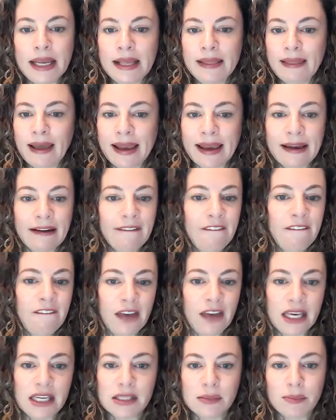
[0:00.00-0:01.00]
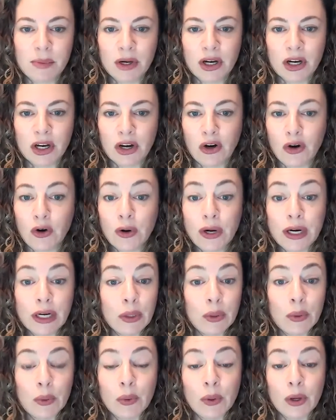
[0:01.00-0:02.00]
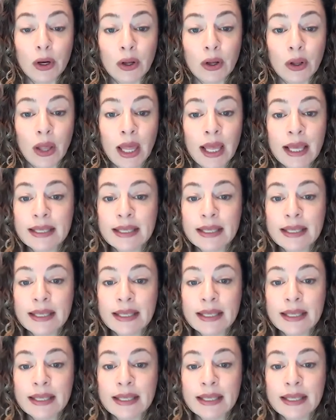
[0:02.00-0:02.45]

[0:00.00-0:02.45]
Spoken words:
like a Facebook or a Google,